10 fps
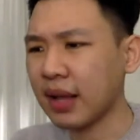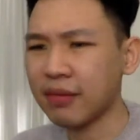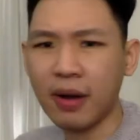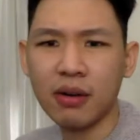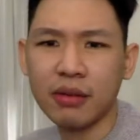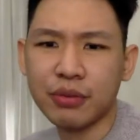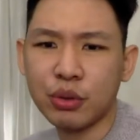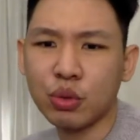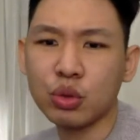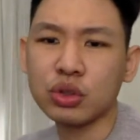I found a
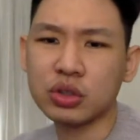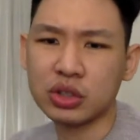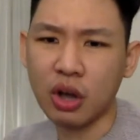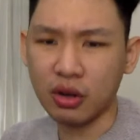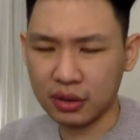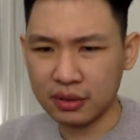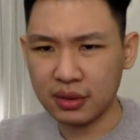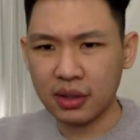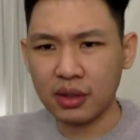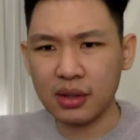few good stock,
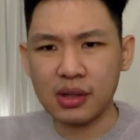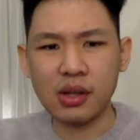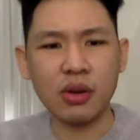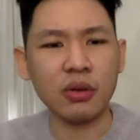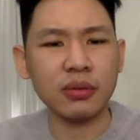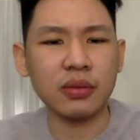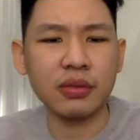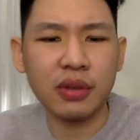you know,